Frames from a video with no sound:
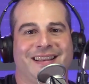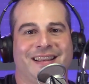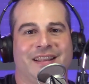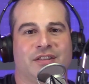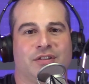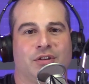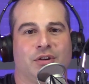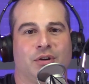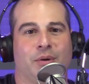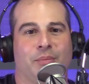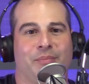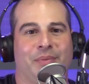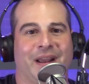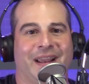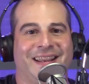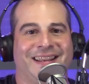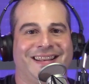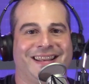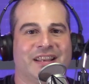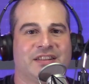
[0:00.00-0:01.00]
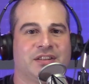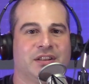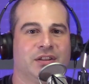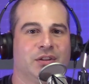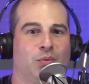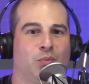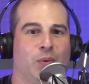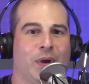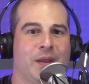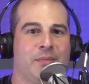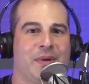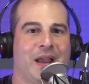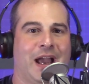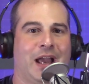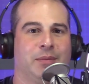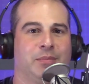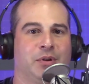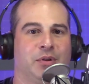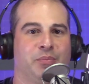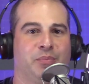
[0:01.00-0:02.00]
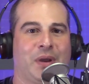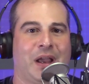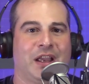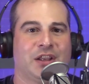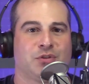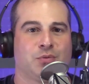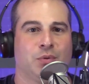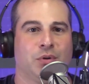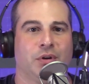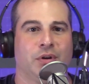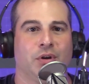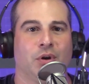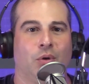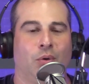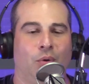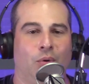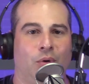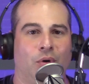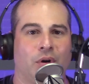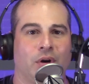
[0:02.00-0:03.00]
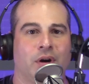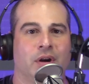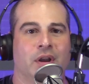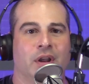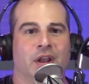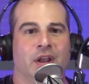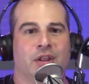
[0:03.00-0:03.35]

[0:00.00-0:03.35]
either by guessing the web admin password or